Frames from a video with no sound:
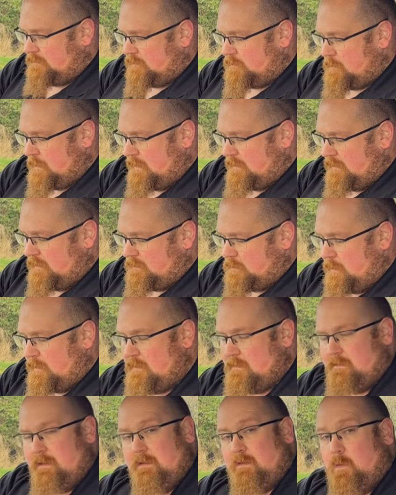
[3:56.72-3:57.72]
as well, as well
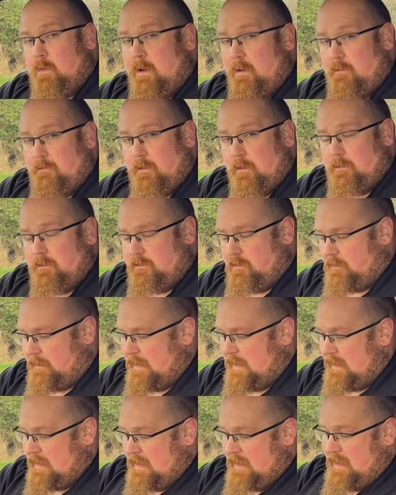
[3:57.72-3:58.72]
as a 12 volt
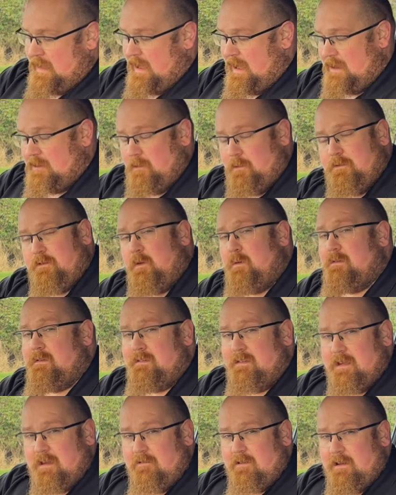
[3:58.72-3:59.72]
socket and also a
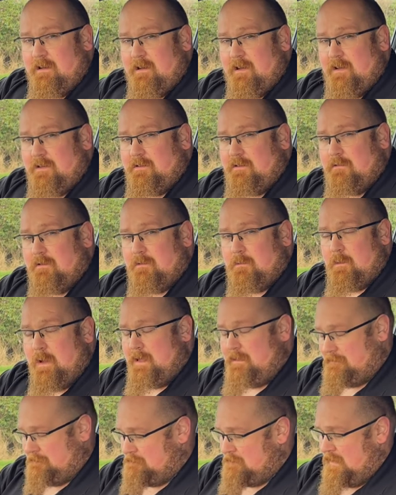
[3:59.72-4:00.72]
cigarette lighter as
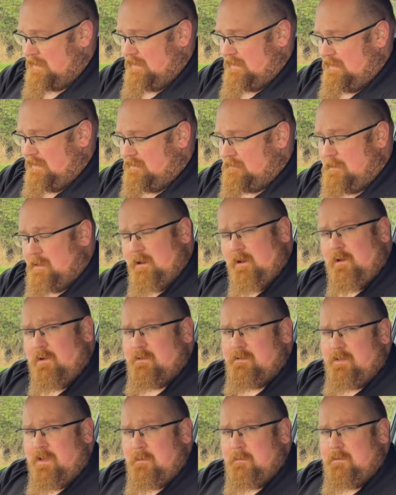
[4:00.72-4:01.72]
well. It's been a
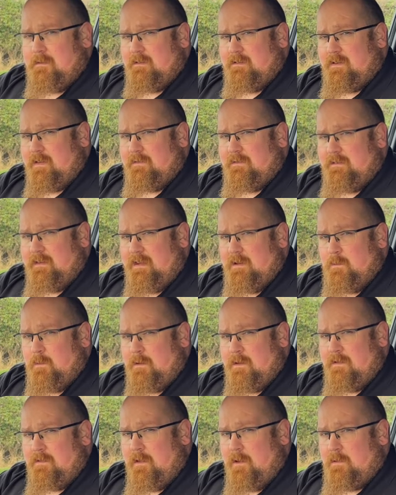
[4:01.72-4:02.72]
long time since I've seen one
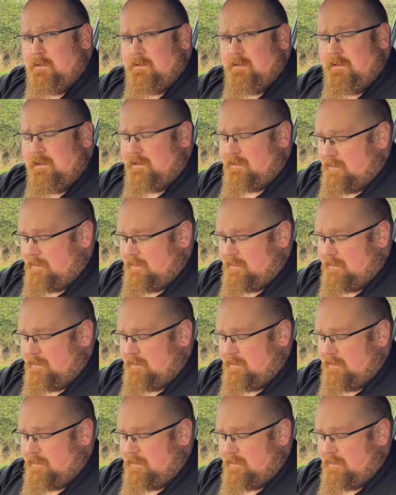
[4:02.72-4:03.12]
of those in a